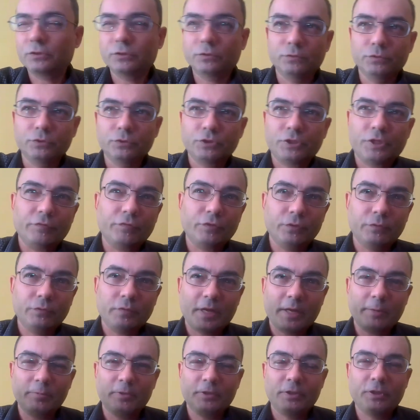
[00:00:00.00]
tools give you
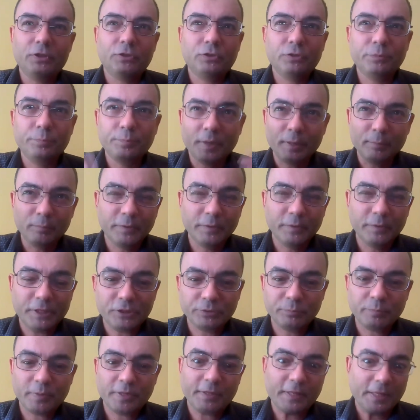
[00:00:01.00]
ability to
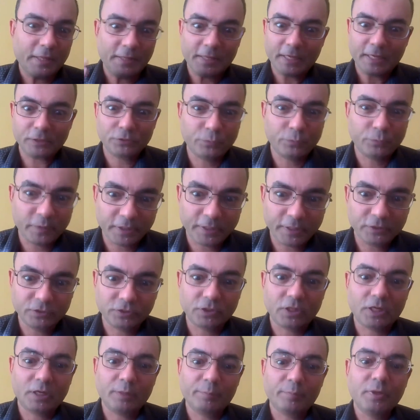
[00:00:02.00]
publish, but then that's where they
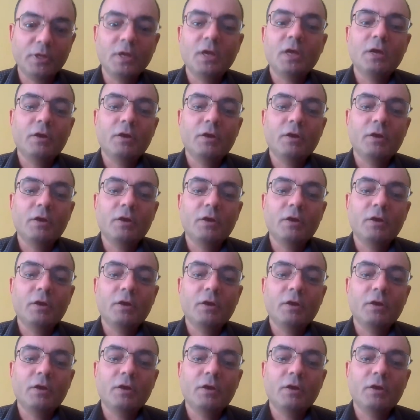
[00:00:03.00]
stop.